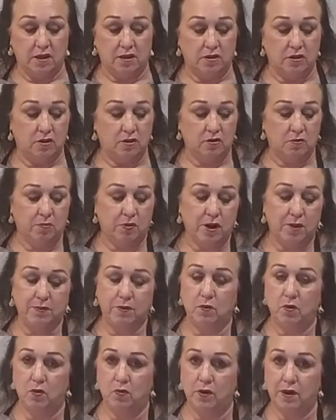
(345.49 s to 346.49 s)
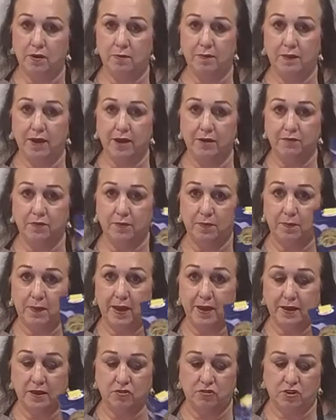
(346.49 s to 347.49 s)
You probably won't want to buy from the
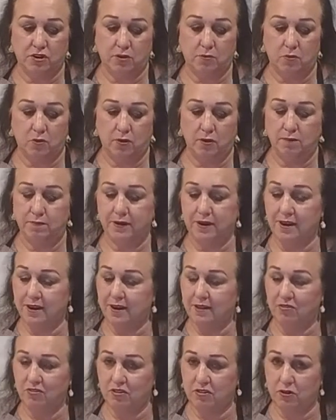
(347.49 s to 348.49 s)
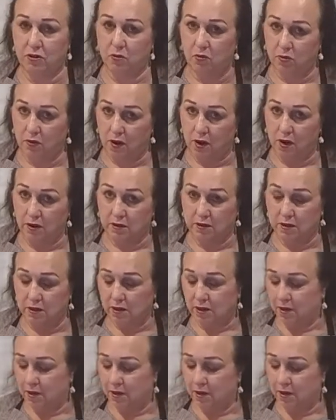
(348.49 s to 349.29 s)
package anymore. But it is a little work.